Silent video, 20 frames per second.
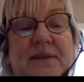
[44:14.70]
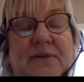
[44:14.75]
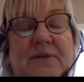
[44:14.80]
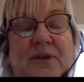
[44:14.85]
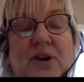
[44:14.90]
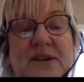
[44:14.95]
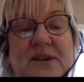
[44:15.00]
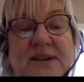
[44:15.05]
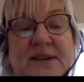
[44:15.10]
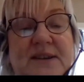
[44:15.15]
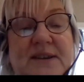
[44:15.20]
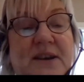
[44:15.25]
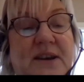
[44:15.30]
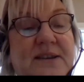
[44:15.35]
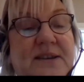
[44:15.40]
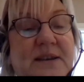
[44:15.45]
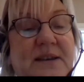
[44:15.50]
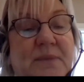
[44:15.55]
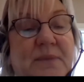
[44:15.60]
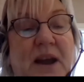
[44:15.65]
They've got
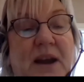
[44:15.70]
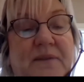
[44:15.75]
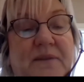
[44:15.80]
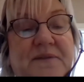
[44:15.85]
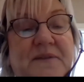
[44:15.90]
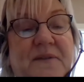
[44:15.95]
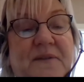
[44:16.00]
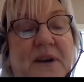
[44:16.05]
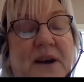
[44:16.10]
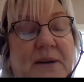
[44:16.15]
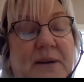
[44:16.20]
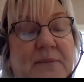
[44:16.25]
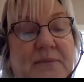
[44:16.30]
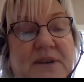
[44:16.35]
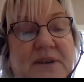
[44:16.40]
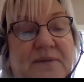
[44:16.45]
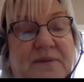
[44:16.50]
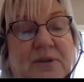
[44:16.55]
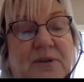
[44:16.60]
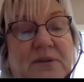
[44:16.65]
concerns he may have
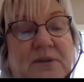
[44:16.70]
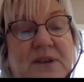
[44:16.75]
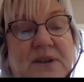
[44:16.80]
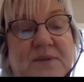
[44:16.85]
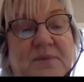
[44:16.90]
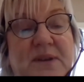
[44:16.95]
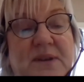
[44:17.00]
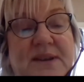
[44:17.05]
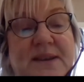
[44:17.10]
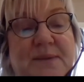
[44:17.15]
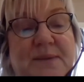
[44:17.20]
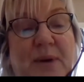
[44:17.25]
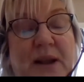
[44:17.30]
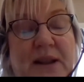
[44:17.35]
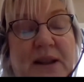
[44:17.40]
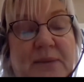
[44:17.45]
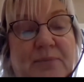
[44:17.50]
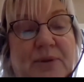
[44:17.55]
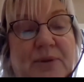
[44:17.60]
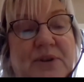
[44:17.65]
difficulties with his
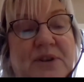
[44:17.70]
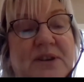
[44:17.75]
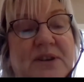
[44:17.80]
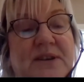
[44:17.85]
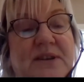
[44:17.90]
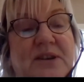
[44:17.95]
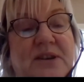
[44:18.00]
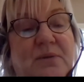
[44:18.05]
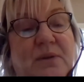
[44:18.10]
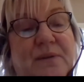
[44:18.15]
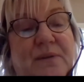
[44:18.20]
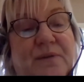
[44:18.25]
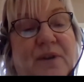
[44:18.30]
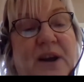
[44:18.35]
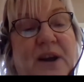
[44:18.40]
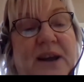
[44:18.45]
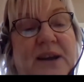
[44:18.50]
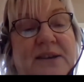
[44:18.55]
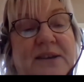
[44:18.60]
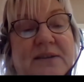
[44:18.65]
spelling, but she's too
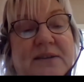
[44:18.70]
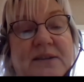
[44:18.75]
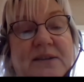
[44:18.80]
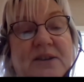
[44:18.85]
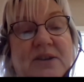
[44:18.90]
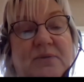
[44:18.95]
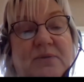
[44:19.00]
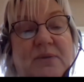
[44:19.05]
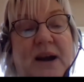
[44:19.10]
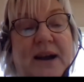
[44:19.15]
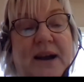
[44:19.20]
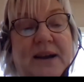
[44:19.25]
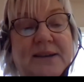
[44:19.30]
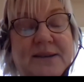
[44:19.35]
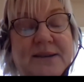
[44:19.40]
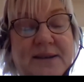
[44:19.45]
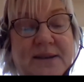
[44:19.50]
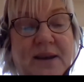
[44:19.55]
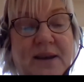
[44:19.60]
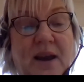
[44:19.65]
afraid to
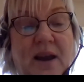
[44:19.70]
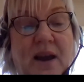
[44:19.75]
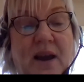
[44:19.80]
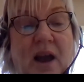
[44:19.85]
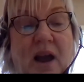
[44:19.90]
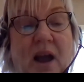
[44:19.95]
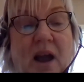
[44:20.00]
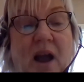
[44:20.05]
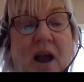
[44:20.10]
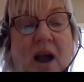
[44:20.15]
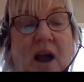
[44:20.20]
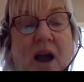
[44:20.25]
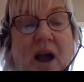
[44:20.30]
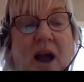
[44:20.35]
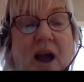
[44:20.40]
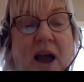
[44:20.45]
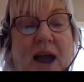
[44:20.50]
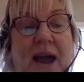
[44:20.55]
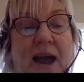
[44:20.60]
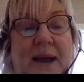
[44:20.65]
ask.
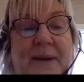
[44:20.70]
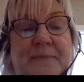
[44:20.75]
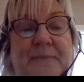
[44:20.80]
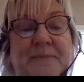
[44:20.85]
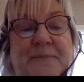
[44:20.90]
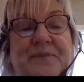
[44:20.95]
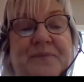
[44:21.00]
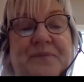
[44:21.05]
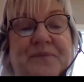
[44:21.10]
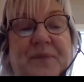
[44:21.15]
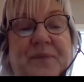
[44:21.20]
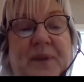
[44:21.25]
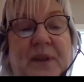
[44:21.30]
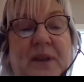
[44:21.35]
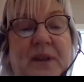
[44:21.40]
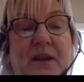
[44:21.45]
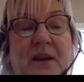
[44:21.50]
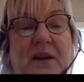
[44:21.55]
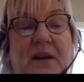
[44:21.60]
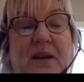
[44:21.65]
My
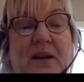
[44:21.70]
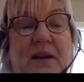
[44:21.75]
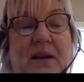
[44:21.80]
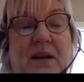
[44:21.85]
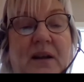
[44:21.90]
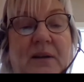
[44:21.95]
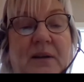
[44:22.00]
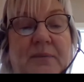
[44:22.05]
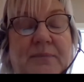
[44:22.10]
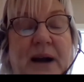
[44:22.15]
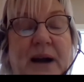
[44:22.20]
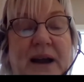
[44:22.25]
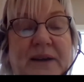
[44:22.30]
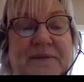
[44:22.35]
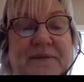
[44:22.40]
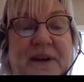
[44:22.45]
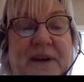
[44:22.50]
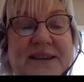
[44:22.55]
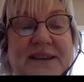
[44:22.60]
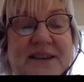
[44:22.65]

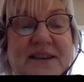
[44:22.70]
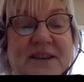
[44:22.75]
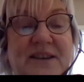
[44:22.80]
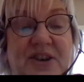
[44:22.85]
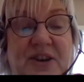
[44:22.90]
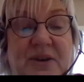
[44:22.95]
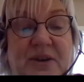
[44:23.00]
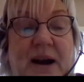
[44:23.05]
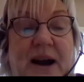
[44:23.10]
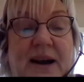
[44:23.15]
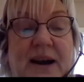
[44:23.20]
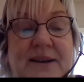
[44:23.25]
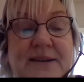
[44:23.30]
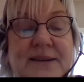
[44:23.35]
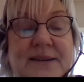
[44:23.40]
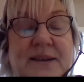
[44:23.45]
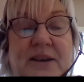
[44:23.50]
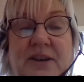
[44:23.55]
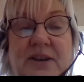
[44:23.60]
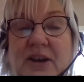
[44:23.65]
advice is do
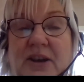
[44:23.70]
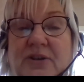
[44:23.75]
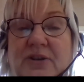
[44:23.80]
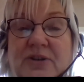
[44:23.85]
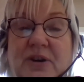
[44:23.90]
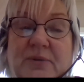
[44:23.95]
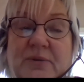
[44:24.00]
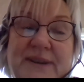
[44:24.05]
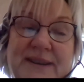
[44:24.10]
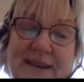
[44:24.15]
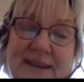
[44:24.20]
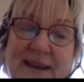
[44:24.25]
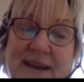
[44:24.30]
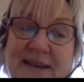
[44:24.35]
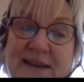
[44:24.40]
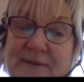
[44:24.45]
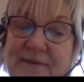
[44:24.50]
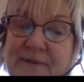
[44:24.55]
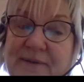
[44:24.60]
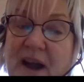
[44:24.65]
ask, and you could always
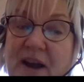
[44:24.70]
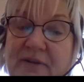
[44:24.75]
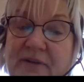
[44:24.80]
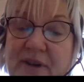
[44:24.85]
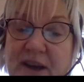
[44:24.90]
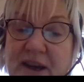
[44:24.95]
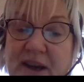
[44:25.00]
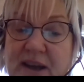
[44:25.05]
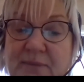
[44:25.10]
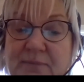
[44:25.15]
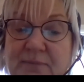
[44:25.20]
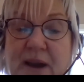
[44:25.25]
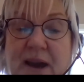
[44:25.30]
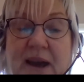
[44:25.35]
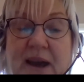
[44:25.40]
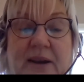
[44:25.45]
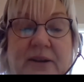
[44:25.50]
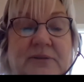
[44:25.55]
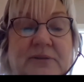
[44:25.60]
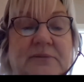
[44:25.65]
send it via an
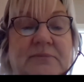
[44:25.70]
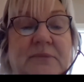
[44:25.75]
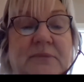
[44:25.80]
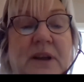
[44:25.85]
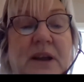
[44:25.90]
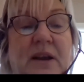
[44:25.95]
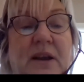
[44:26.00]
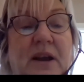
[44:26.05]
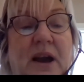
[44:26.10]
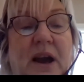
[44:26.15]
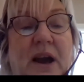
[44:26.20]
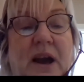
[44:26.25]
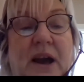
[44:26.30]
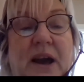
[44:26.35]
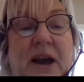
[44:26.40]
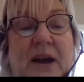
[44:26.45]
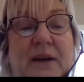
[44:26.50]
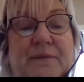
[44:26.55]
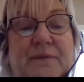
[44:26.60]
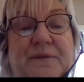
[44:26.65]
email
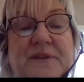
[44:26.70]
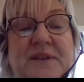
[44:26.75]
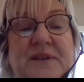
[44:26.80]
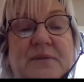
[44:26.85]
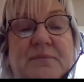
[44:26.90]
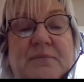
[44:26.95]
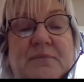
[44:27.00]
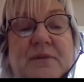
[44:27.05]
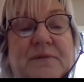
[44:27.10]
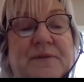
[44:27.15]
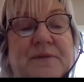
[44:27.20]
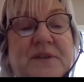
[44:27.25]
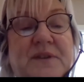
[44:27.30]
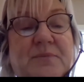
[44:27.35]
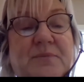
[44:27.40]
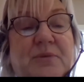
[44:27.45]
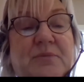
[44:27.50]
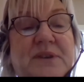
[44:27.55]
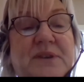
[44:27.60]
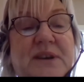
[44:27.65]
for some
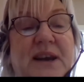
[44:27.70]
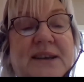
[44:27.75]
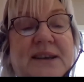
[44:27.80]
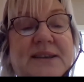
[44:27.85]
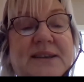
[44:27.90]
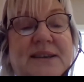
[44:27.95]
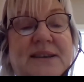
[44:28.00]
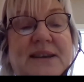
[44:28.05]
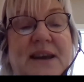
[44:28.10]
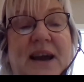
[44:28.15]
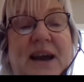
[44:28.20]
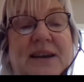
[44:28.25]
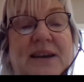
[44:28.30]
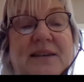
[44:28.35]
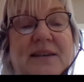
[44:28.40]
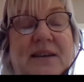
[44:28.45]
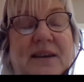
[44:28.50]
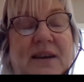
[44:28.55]
updated. And